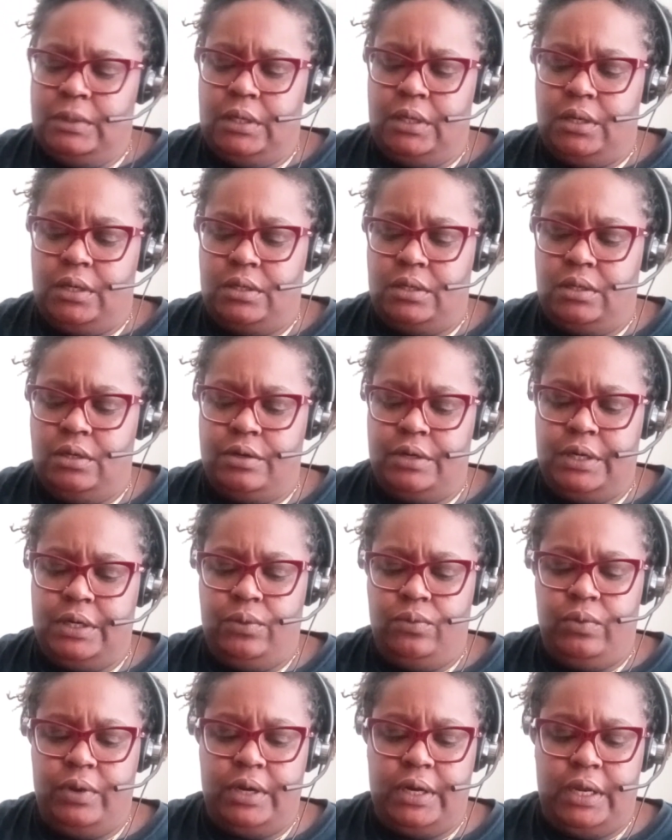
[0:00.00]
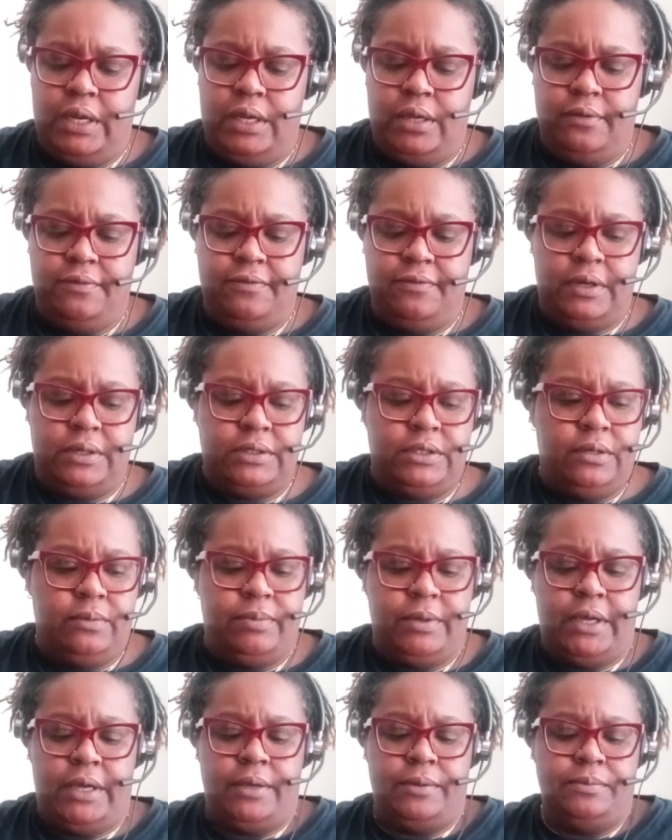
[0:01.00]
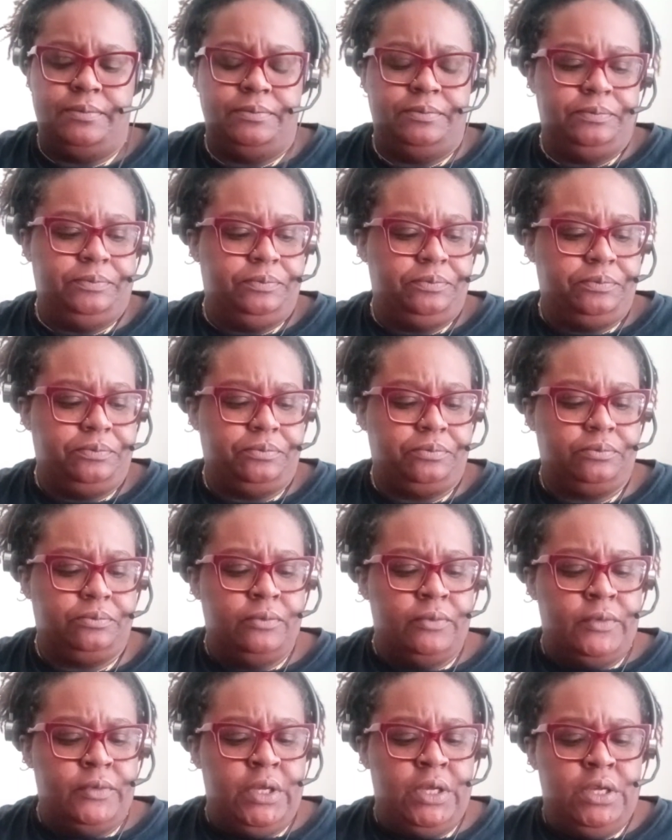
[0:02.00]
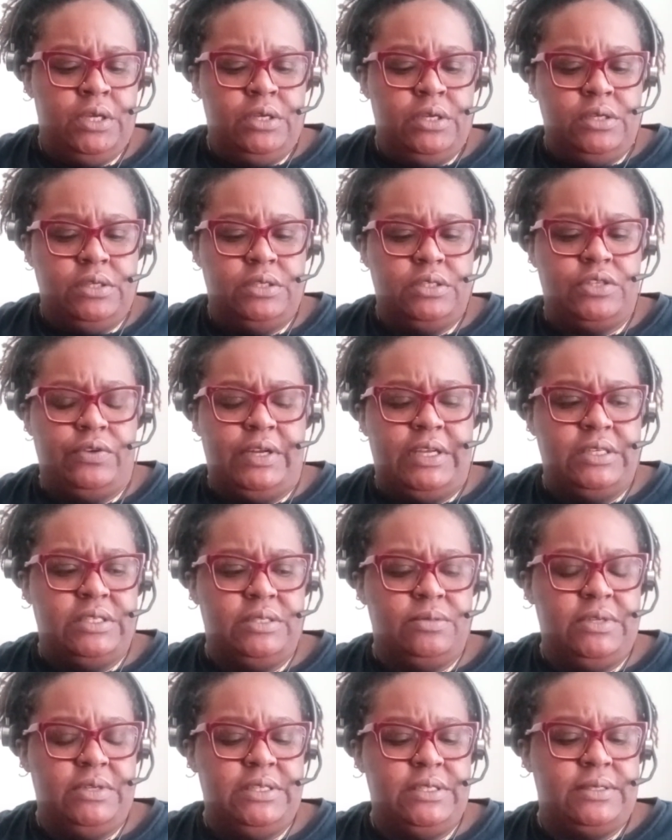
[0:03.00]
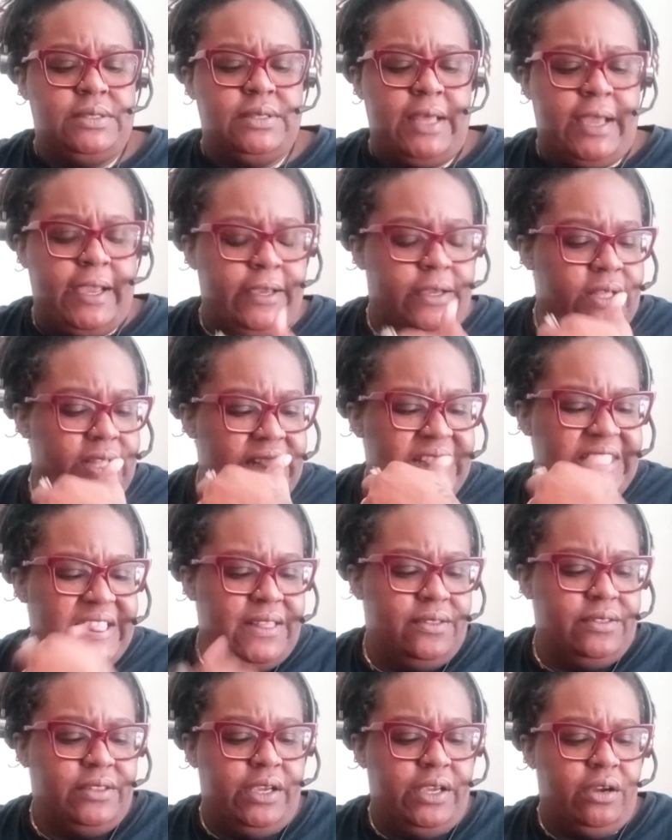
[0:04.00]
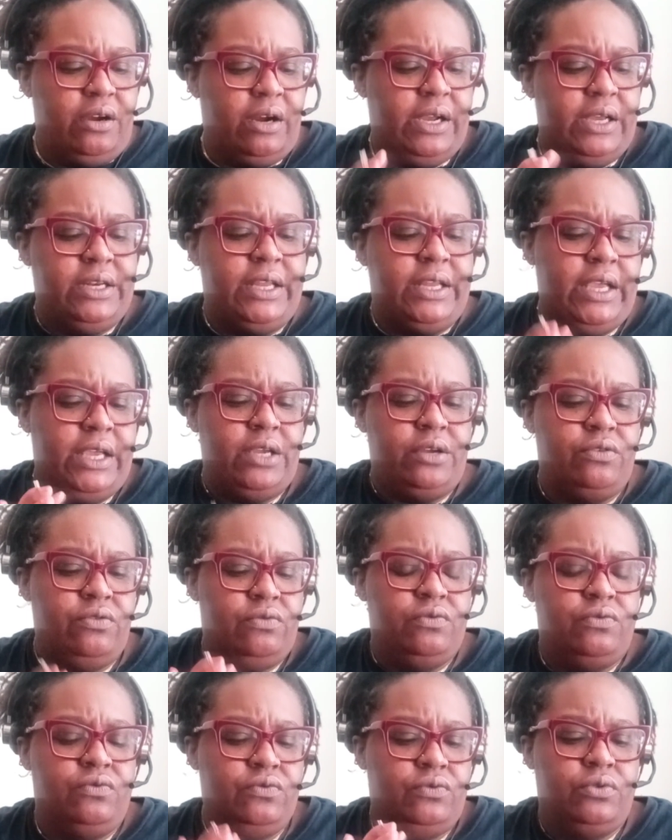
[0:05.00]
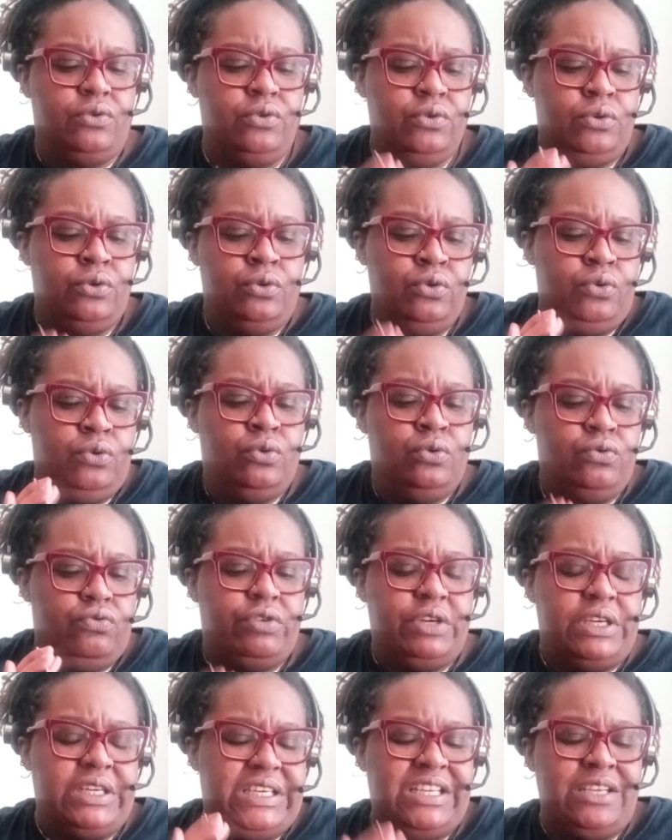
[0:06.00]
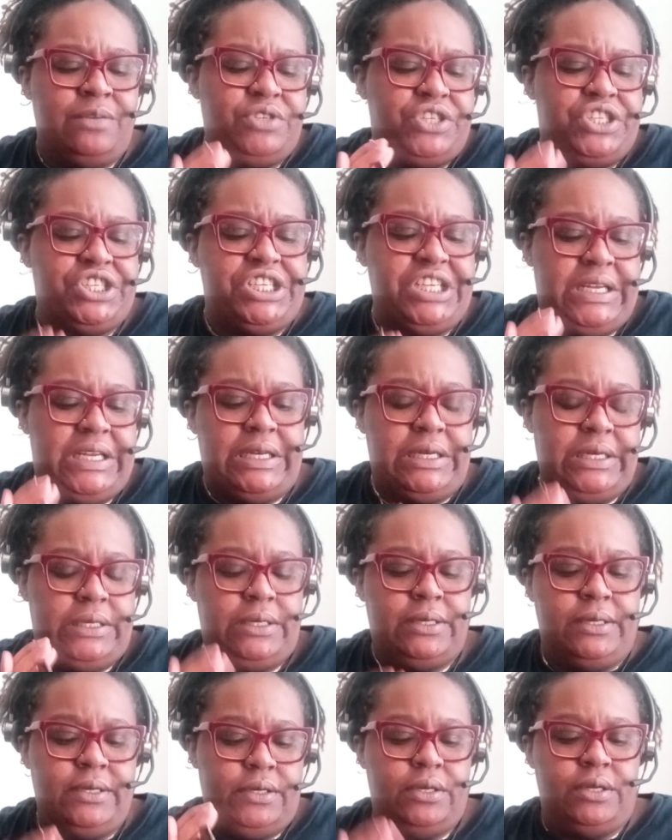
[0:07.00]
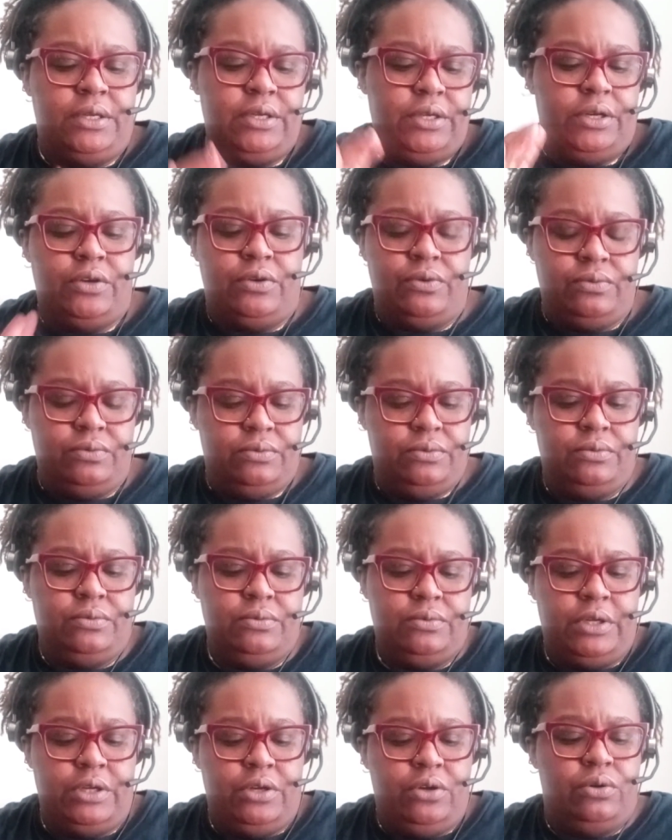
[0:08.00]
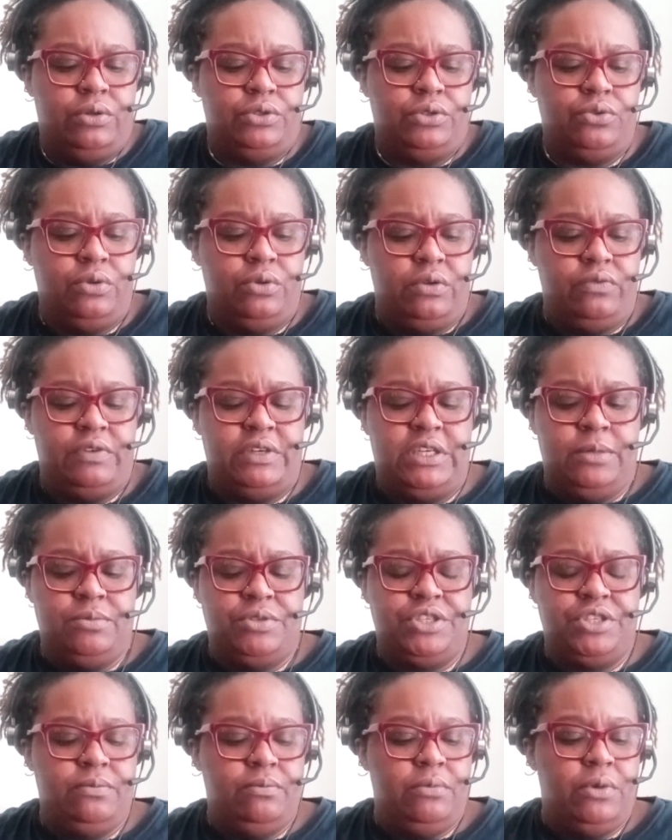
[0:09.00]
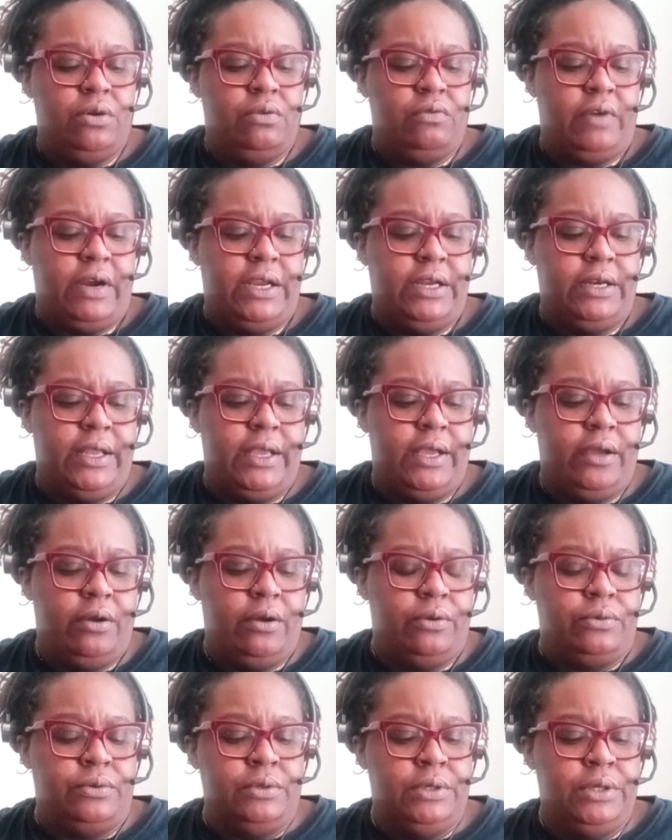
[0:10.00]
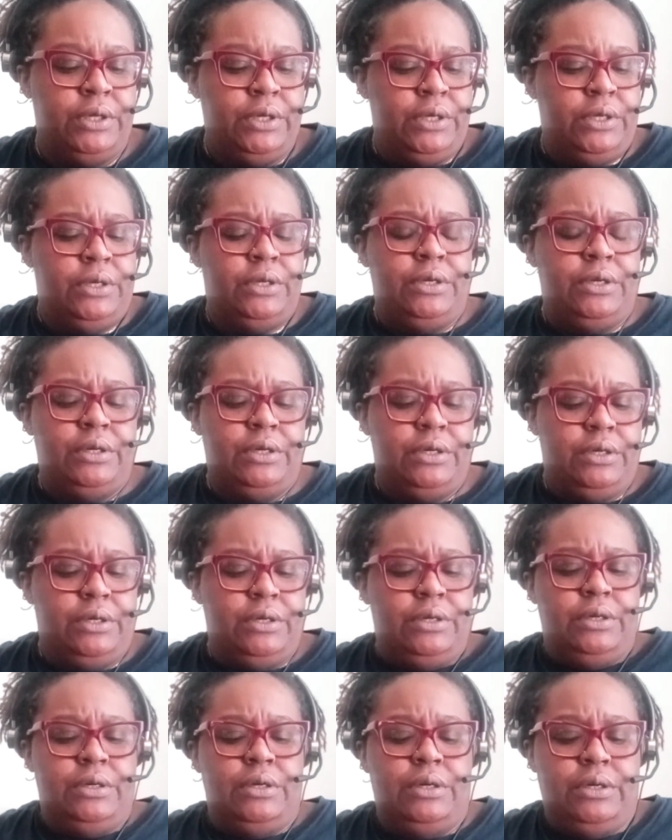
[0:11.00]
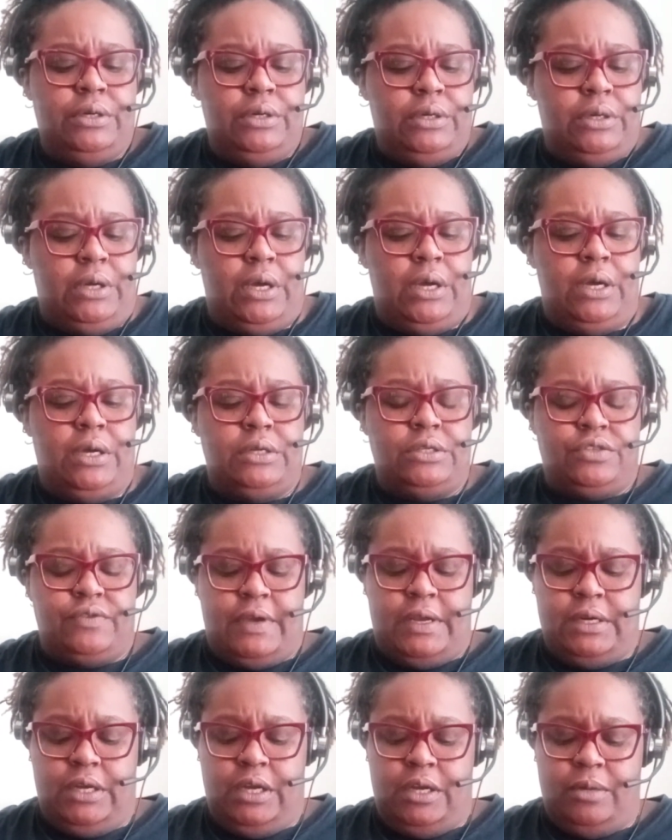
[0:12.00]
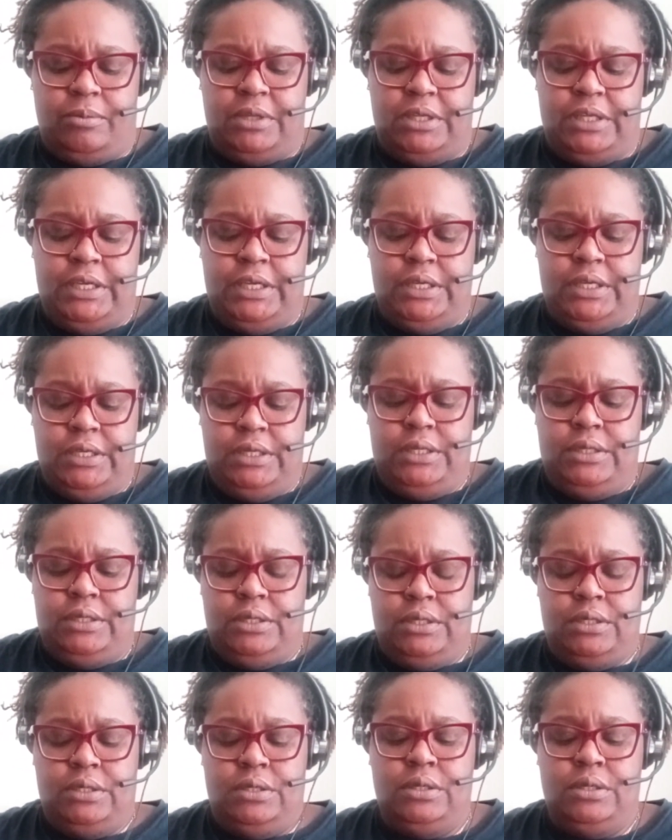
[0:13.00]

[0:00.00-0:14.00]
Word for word: are learning where they fucked up at. So they, it's like they are in a redemption, you know. They're going through a redemption mode right now. Uh, trying to clean,